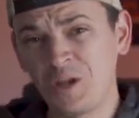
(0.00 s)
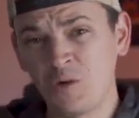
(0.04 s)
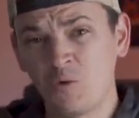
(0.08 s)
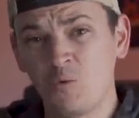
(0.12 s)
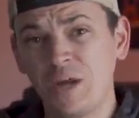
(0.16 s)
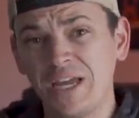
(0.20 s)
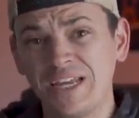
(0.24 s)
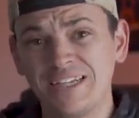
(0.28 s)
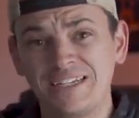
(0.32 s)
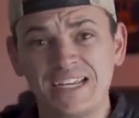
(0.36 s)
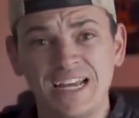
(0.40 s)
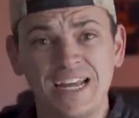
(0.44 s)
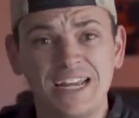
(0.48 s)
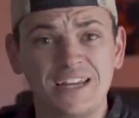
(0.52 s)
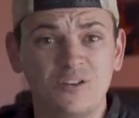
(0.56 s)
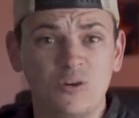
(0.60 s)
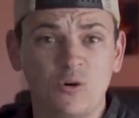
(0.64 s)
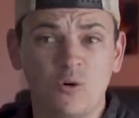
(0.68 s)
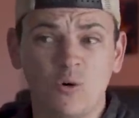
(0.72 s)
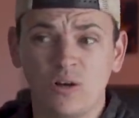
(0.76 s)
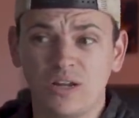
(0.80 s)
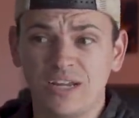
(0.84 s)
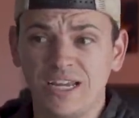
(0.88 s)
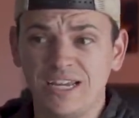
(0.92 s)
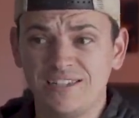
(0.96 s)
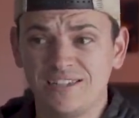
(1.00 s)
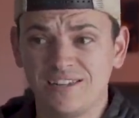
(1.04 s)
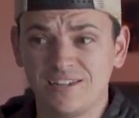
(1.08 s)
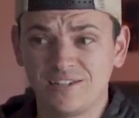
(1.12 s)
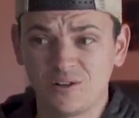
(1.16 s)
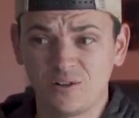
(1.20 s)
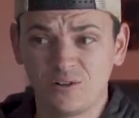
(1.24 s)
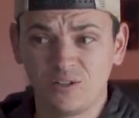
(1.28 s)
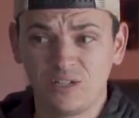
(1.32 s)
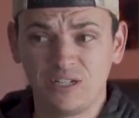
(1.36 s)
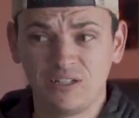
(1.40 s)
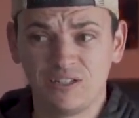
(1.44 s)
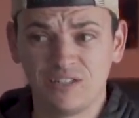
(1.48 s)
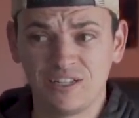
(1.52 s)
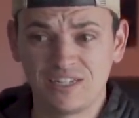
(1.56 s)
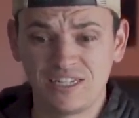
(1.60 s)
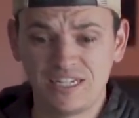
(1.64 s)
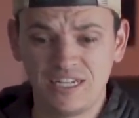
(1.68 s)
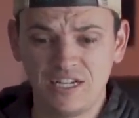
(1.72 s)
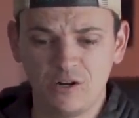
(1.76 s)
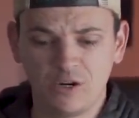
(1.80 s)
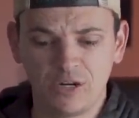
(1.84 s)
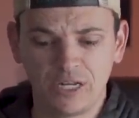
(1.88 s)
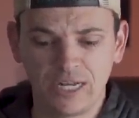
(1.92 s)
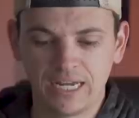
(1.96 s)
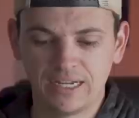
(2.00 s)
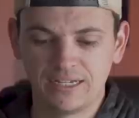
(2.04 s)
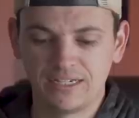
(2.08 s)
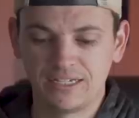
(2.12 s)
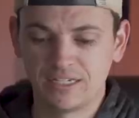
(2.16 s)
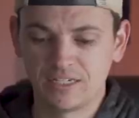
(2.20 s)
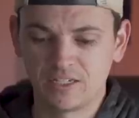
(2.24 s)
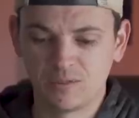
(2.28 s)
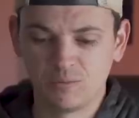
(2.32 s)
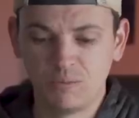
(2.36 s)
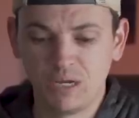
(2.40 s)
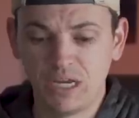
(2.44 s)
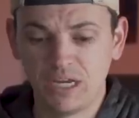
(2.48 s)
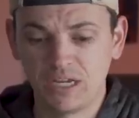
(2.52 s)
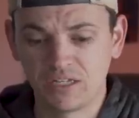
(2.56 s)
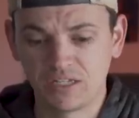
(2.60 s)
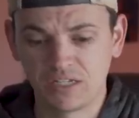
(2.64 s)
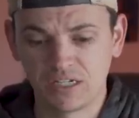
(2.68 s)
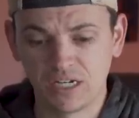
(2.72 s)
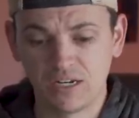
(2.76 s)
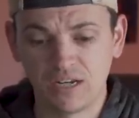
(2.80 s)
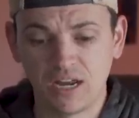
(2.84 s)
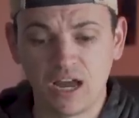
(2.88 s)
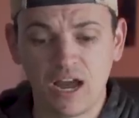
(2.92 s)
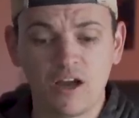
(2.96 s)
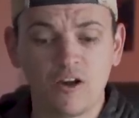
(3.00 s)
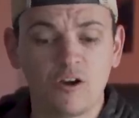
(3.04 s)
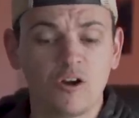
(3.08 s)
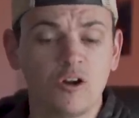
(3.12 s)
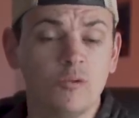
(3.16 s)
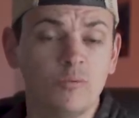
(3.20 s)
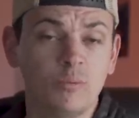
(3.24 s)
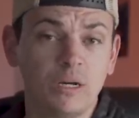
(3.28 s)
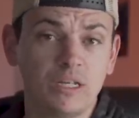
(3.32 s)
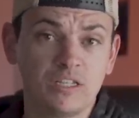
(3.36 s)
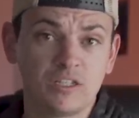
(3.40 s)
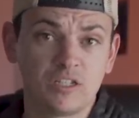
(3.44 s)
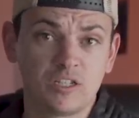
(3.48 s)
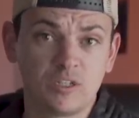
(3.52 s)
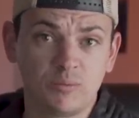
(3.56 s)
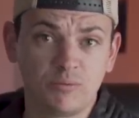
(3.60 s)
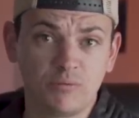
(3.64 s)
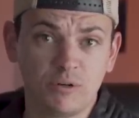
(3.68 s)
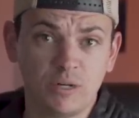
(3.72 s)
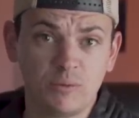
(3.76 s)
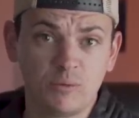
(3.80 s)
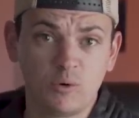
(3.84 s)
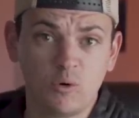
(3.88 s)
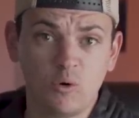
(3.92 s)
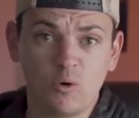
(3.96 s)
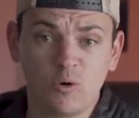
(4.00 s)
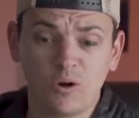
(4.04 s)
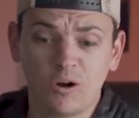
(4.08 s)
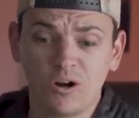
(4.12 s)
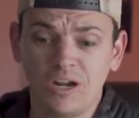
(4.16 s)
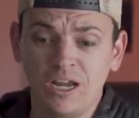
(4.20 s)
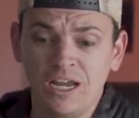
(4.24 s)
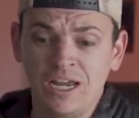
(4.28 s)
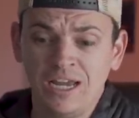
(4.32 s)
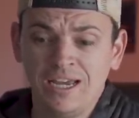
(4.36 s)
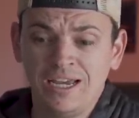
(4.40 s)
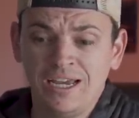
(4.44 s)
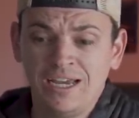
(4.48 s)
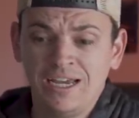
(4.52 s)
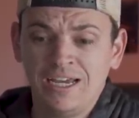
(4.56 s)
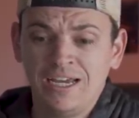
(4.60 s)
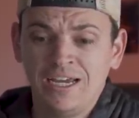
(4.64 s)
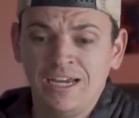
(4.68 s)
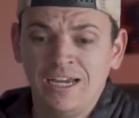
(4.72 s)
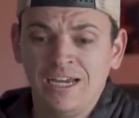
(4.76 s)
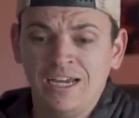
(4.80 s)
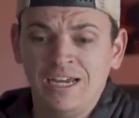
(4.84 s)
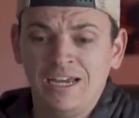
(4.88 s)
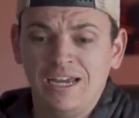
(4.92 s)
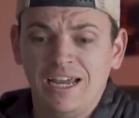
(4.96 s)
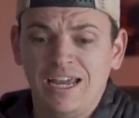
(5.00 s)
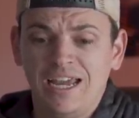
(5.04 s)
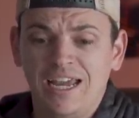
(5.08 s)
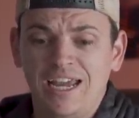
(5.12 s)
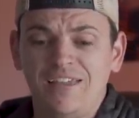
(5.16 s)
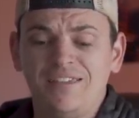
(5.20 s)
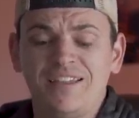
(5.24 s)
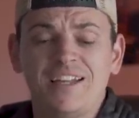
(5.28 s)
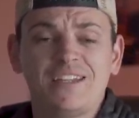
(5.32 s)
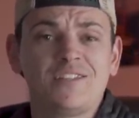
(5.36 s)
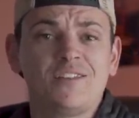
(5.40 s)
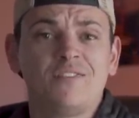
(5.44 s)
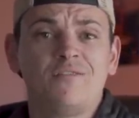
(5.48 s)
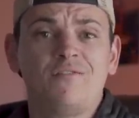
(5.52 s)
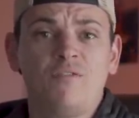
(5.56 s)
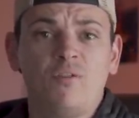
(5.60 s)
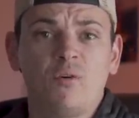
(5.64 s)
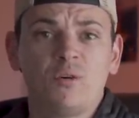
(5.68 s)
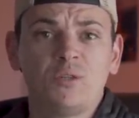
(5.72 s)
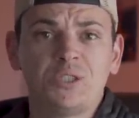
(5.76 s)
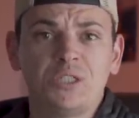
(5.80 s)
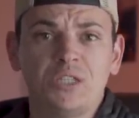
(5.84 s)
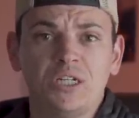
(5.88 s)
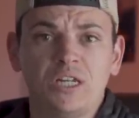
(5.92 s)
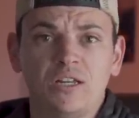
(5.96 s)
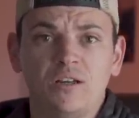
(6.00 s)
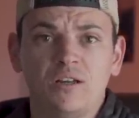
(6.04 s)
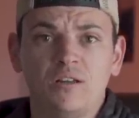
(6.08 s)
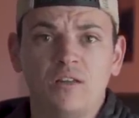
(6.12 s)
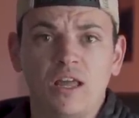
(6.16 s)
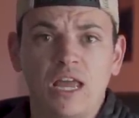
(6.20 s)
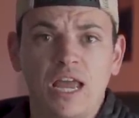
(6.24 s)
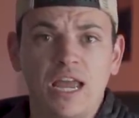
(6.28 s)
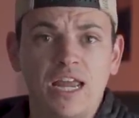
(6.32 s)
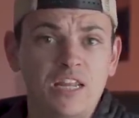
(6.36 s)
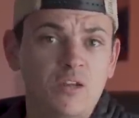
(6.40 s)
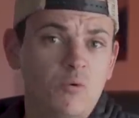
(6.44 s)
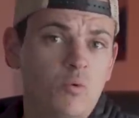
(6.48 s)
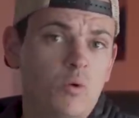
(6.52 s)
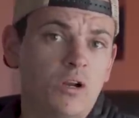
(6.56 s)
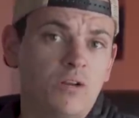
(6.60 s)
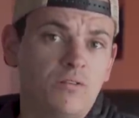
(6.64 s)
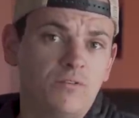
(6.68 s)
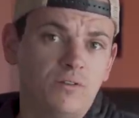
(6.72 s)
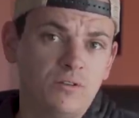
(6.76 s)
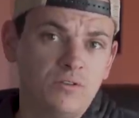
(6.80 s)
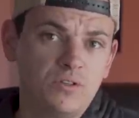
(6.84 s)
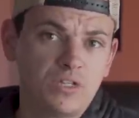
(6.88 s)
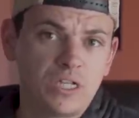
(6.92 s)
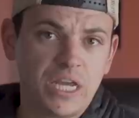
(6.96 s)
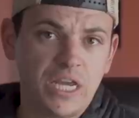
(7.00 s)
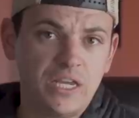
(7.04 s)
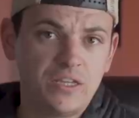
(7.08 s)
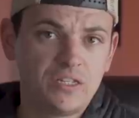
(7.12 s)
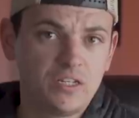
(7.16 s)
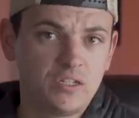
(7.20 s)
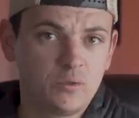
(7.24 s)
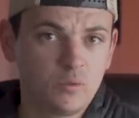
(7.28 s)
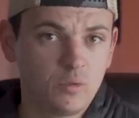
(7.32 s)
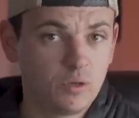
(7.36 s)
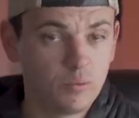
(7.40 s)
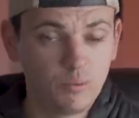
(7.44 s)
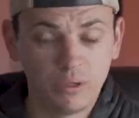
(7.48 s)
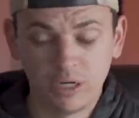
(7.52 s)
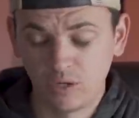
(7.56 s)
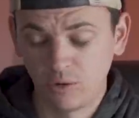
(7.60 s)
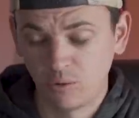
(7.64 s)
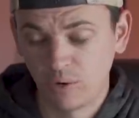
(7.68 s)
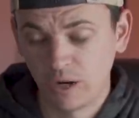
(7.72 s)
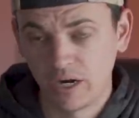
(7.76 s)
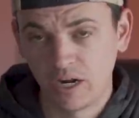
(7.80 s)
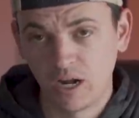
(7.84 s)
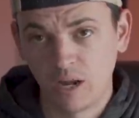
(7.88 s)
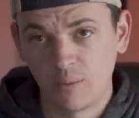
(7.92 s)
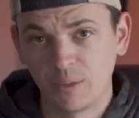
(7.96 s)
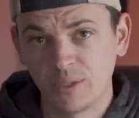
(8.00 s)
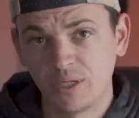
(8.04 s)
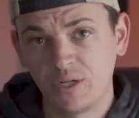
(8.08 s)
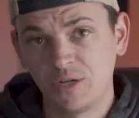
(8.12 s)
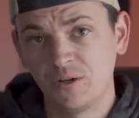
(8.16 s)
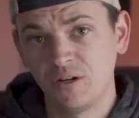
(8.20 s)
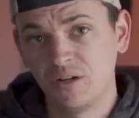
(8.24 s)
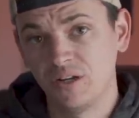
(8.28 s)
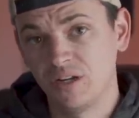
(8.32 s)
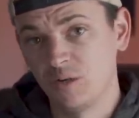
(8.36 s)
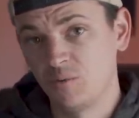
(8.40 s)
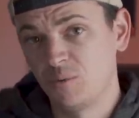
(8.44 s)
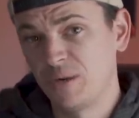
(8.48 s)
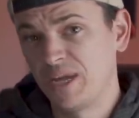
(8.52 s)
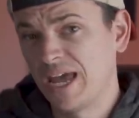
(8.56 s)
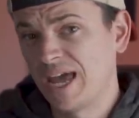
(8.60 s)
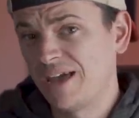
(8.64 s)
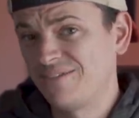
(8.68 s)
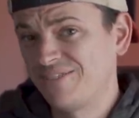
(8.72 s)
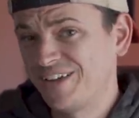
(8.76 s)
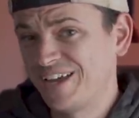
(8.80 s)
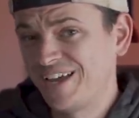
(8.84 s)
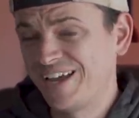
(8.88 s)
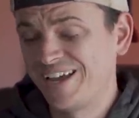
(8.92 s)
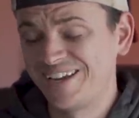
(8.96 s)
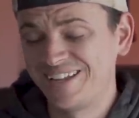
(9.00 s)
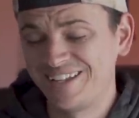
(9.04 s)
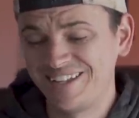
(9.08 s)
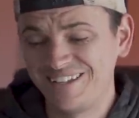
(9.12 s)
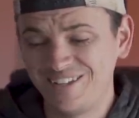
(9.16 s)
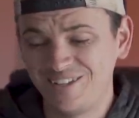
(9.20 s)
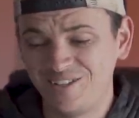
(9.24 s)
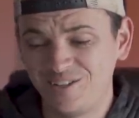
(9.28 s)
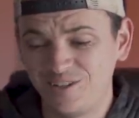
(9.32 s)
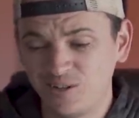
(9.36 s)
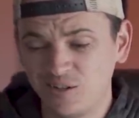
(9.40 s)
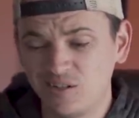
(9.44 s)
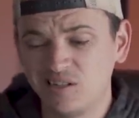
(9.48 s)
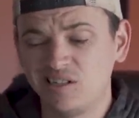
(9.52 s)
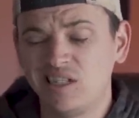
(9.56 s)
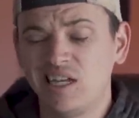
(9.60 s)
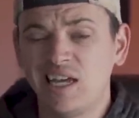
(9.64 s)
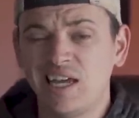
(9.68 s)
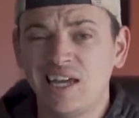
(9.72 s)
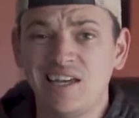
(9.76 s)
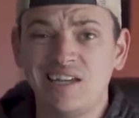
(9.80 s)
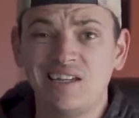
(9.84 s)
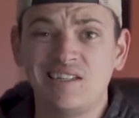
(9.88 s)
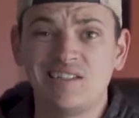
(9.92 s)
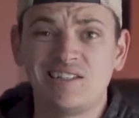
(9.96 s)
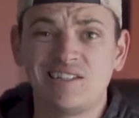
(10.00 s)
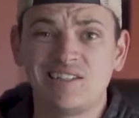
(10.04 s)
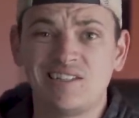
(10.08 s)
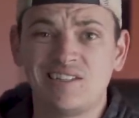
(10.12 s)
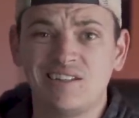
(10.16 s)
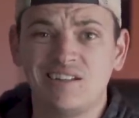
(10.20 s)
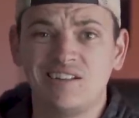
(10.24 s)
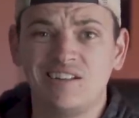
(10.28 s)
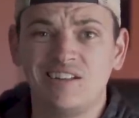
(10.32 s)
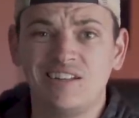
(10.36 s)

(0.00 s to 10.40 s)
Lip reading: We had 10 court cases earlier this year get dismissed and not heard by the Supreme Court, and that's unfortunate. Any one of those cases would have been a great opportunity. We haven't had a good case